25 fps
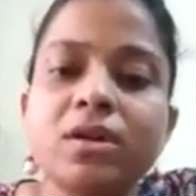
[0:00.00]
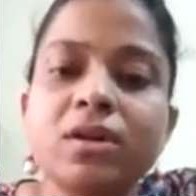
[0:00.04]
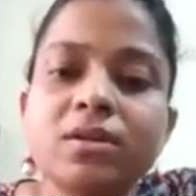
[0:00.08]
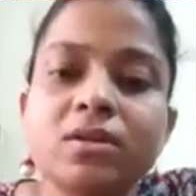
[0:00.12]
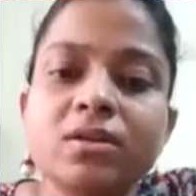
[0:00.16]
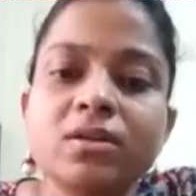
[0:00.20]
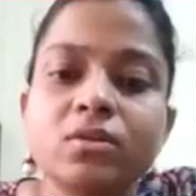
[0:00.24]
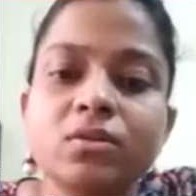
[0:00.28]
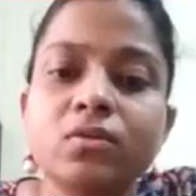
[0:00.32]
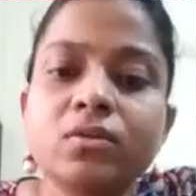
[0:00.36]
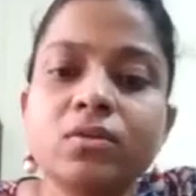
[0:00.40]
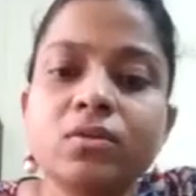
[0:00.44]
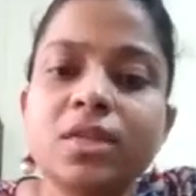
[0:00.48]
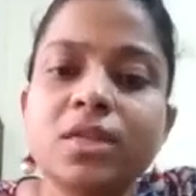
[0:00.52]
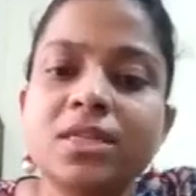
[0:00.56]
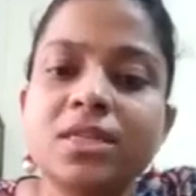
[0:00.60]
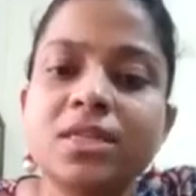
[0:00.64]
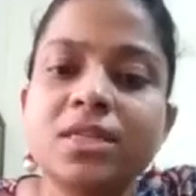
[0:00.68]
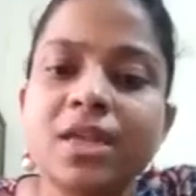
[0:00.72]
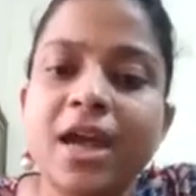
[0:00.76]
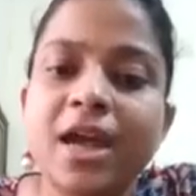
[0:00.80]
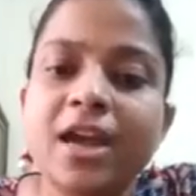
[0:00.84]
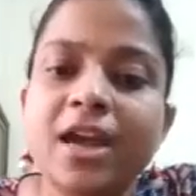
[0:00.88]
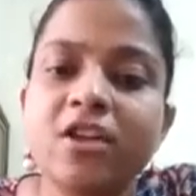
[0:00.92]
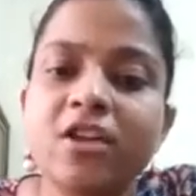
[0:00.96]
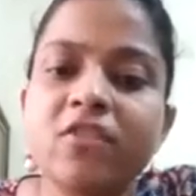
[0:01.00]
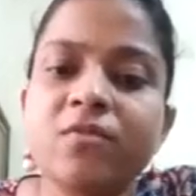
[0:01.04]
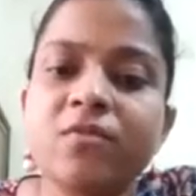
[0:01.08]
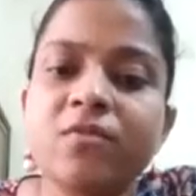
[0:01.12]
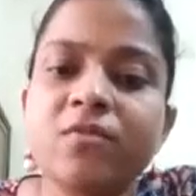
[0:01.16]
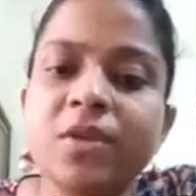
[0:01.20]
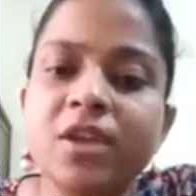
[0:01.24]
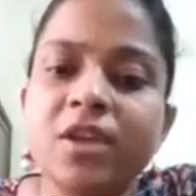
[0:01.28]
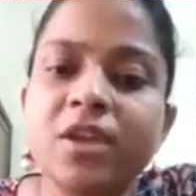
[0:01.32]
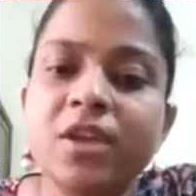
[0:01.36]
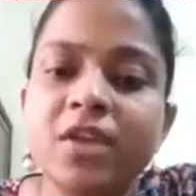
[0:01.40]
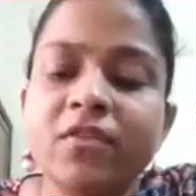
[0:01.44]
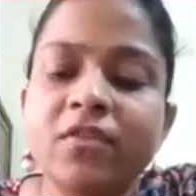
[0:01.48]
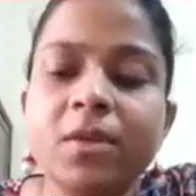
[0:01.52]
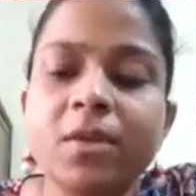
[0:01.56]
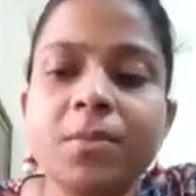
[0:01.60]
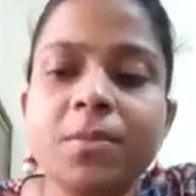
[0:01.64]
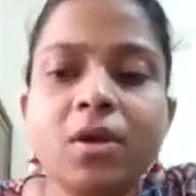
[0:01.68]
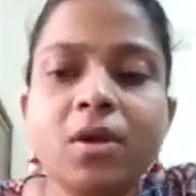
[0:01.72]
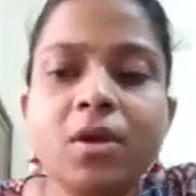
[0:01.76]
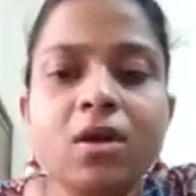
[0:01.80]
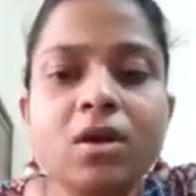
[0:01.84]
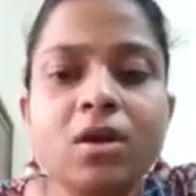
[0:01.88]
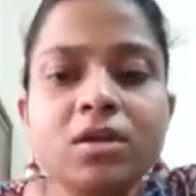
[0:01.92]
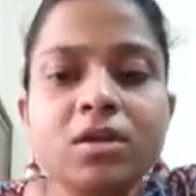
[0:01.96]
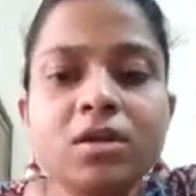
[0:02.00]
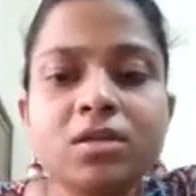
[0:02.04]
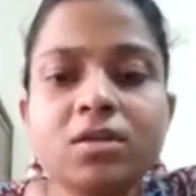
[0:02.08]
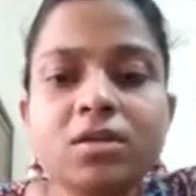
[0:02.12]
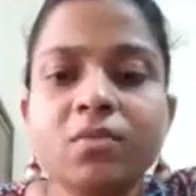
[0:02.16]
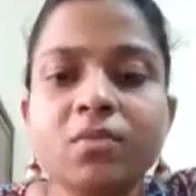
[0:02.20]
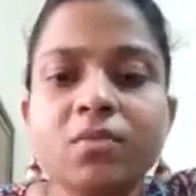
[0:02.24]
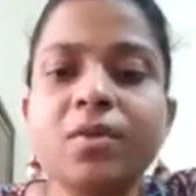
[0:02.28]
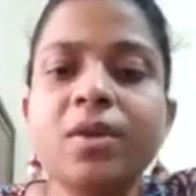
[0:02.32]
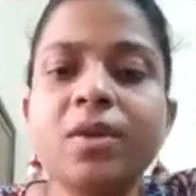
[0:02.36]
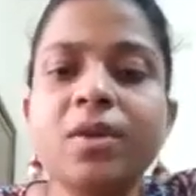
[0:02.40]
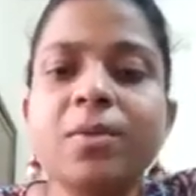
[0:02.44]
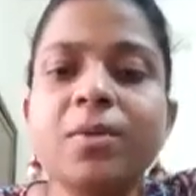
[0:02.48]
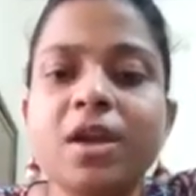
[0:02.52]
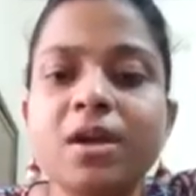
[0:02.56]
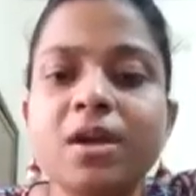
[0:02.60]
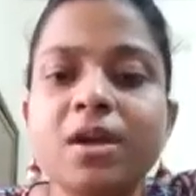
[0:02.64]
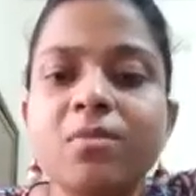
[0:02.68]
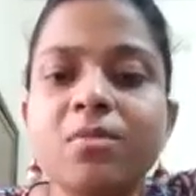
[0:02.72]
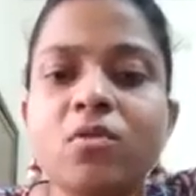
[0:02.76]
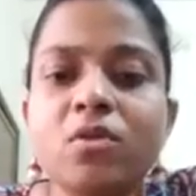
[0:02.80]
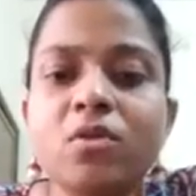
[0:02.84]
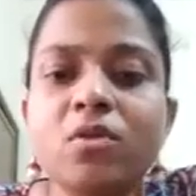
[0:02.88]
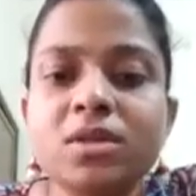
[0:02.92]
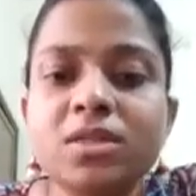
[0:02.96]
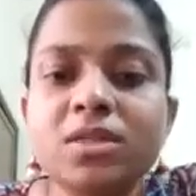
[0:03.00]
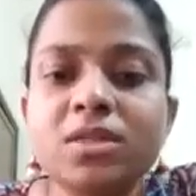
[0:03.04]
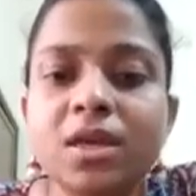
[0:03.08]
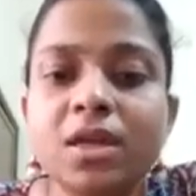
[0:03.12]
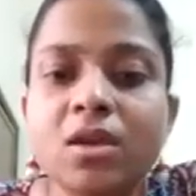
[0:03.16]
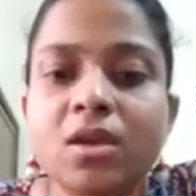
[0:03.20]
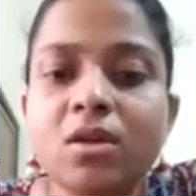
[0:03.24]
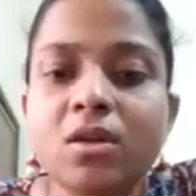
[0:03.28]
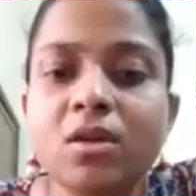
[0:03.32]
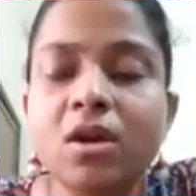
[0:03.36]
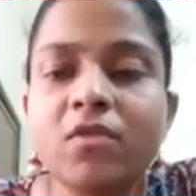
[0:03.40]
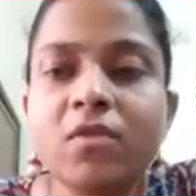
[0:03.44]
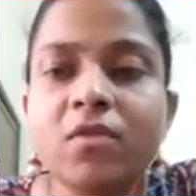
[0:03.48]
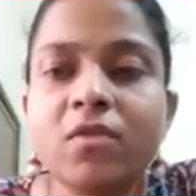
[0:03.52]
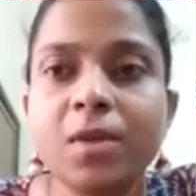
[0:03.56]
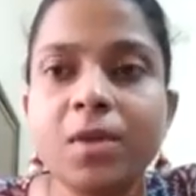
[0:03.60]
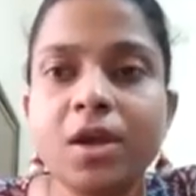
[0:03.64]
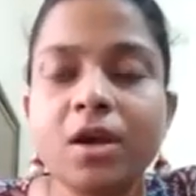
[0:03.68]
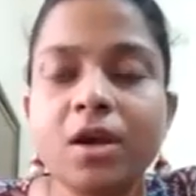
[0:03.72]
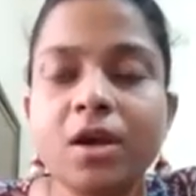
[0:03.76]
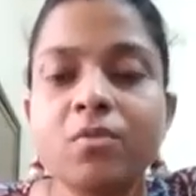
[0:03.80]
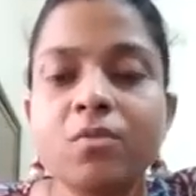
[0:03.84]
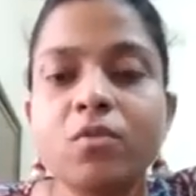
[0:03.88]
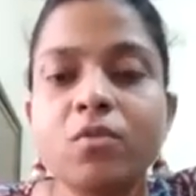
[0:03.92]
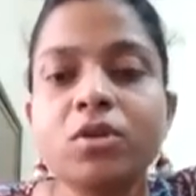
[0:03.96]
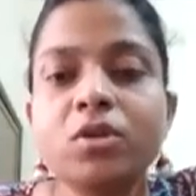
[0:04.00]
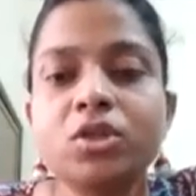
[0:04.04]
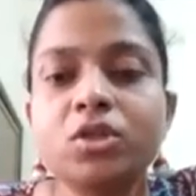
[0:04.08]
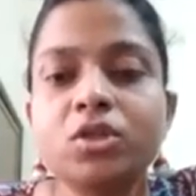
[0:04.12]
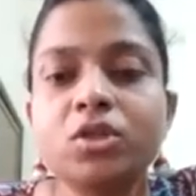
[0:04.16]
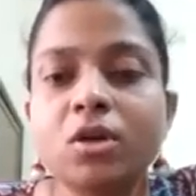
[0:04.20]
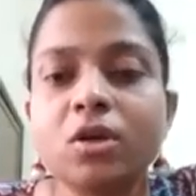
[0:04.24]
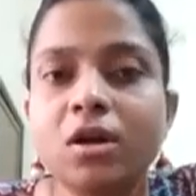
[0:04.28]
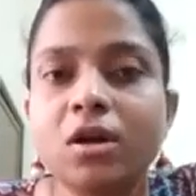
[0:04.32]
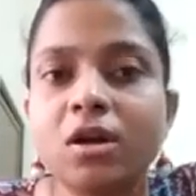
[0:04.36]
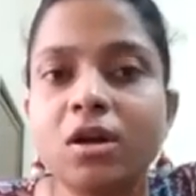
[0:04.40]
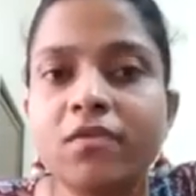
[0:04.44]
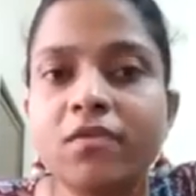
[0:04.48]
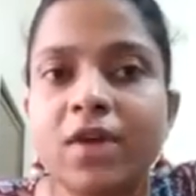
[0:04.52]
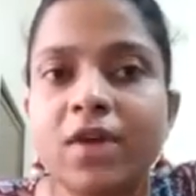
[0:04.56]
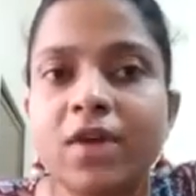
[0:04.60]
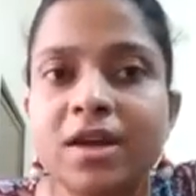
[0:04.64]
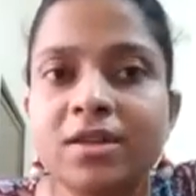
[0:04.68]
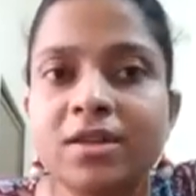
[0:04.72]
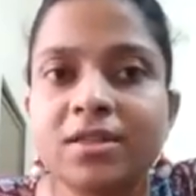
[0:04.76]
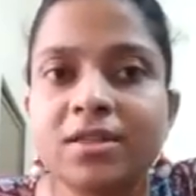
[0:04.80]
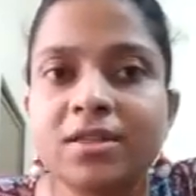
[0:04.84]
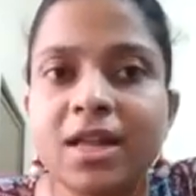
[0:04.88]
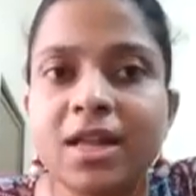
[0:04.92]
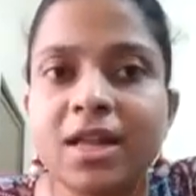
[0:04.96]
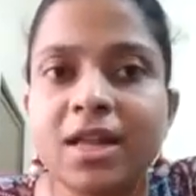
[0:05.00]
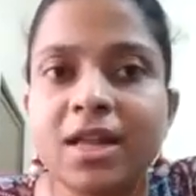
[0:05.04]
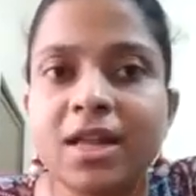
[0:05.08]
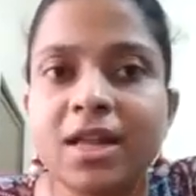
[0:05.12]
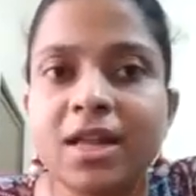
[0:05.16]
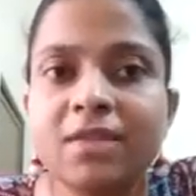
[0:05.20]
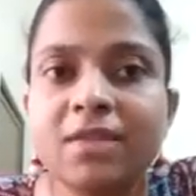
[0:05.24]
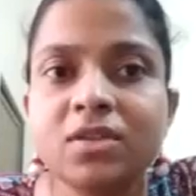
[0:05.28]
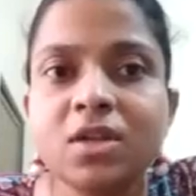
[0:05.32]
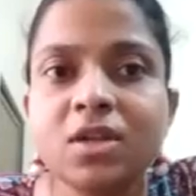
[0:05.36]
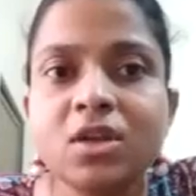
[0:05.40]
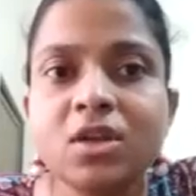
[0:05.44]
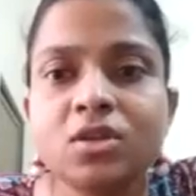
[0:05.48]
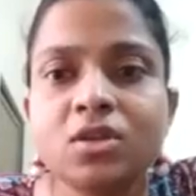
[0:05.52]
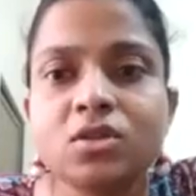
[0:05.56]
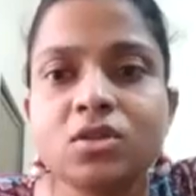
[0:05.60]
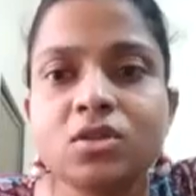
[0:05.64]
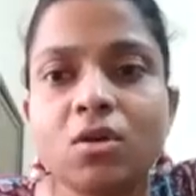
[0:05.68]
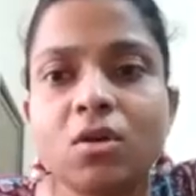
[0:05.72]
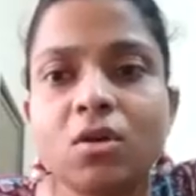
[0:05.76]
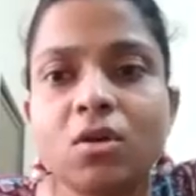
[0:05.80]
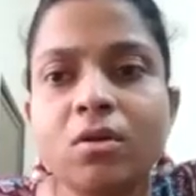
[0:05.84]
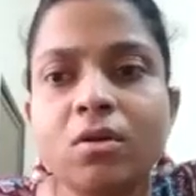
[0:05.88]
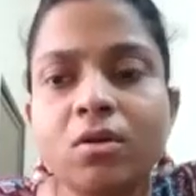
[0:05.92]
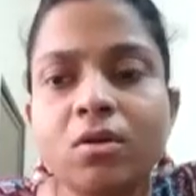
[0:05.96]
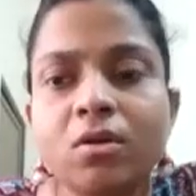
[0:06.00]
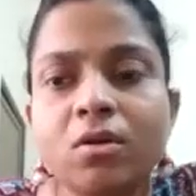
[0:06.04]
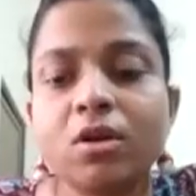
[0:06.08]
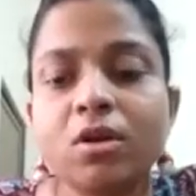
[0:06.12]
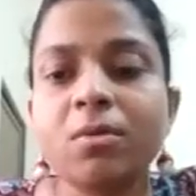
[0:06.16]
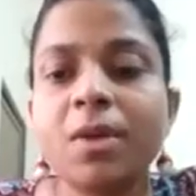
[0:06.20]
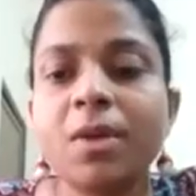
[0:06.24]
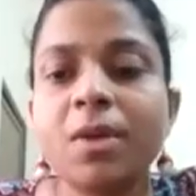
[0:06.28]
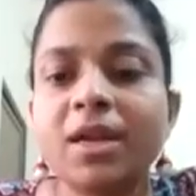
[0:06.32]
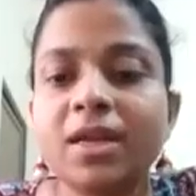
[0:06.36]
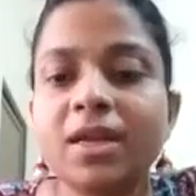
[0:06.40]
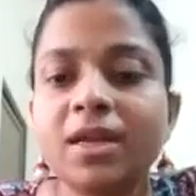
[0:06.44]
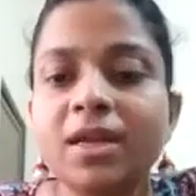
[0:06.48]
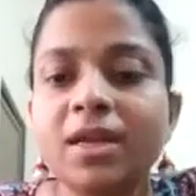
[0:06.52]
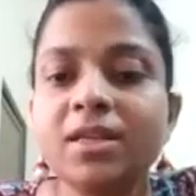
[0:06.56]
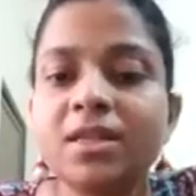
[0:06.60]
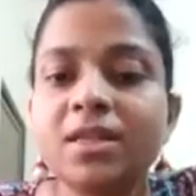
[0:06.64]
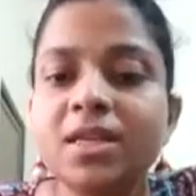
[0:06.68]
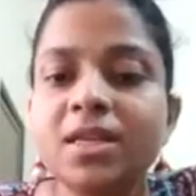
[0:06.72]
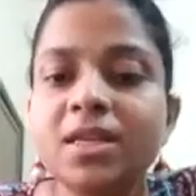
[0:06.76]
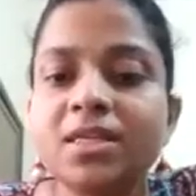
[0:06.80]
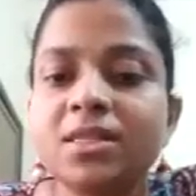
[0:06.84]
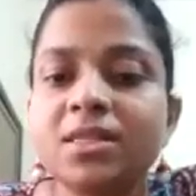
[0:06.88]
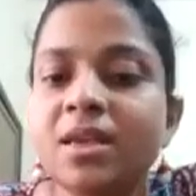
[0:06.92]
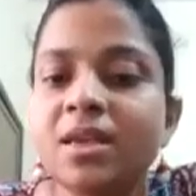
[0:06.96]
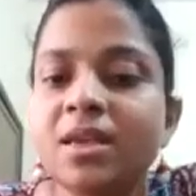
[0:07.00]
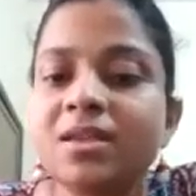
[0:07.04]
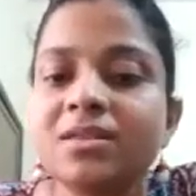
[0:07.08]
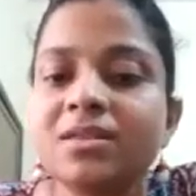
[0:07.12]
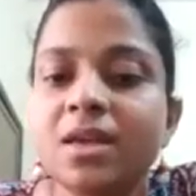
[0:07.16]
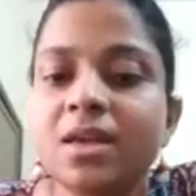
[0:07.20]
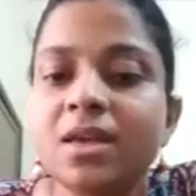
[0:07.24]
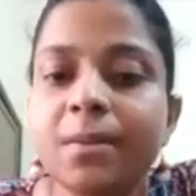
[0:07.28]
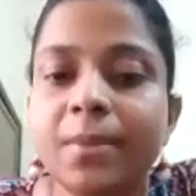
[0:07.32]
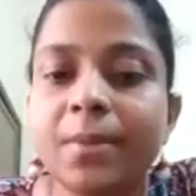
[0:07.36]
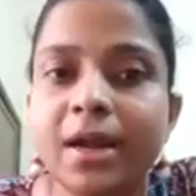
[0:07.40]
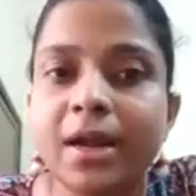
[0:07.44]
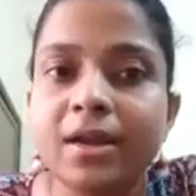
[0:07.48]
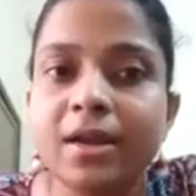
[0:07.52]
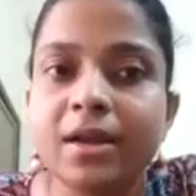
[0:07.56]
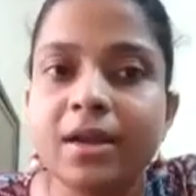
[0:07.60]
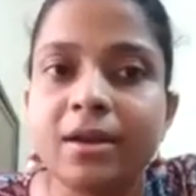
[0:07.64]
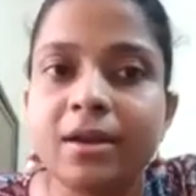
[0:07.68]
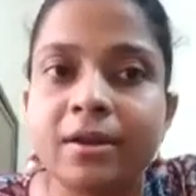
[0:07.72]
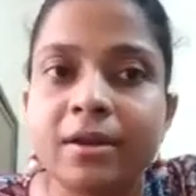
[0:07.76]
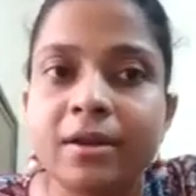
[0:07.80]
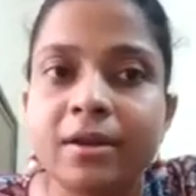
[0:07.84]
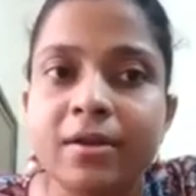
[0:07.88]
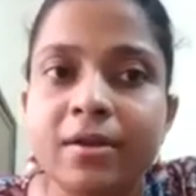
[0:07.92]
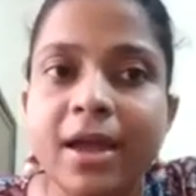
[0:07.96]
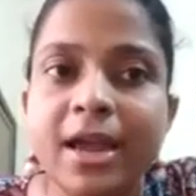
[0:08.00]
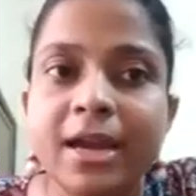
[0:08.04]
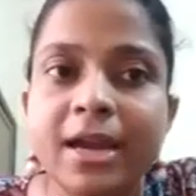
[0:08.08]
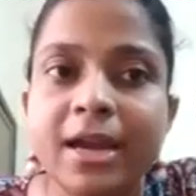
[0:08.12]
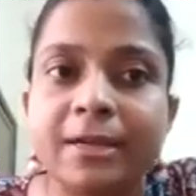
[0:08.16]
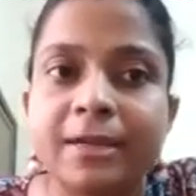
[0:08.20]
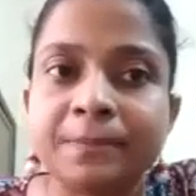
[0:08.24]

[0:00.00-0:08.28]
do this kind of behavior because we become more secure, we become more sure of ourselves. So automatically these things abandon, right?